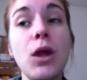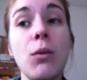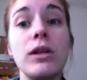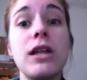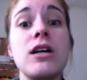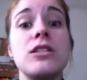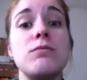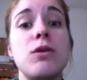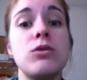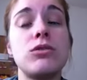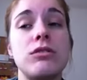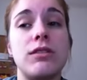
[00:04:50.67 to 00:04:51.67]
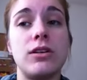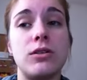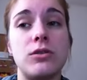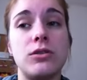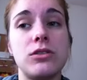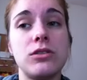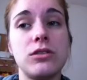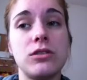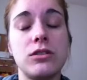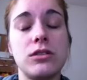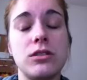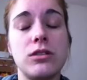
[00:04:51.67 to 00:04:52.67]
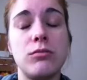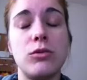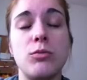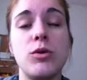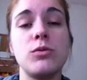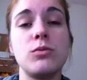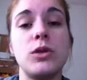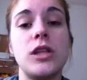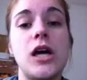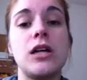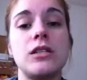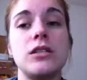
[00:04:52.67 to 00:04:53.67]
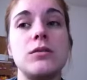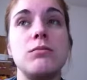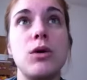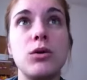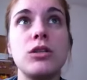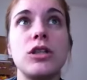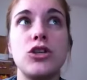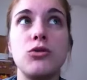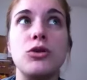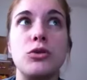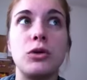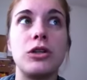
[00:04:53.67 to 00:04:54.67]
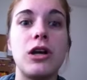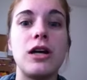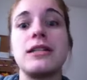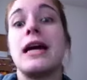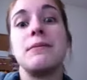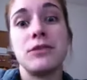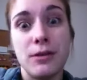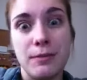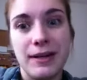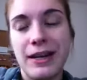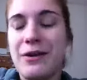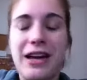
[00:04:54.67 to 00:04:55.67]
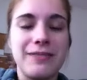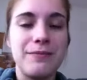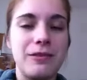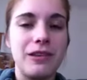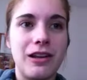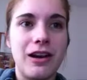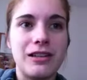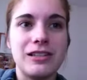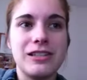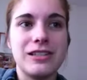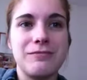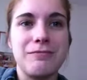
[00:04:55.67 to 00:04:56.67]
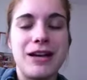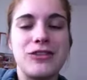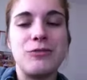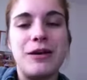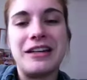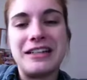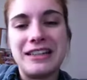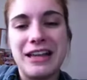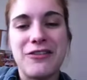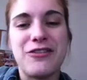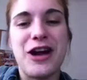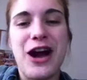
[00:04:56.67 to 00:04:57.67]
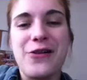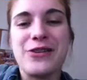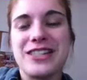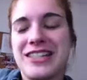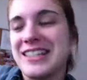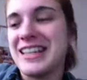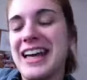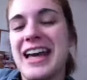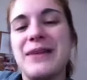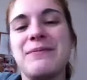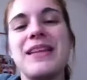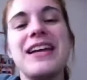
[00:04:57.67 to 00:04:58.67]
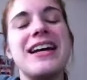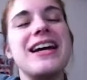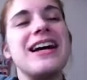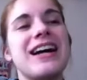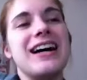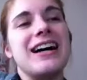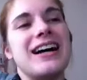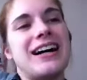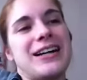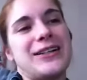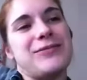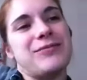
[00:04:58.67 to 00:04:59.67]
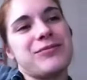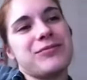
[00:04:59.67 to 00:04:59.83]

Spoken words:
We lost most of those, or most of the humans were lost. I'm a zombie now. I lost my humanity like 4 hours into the game. One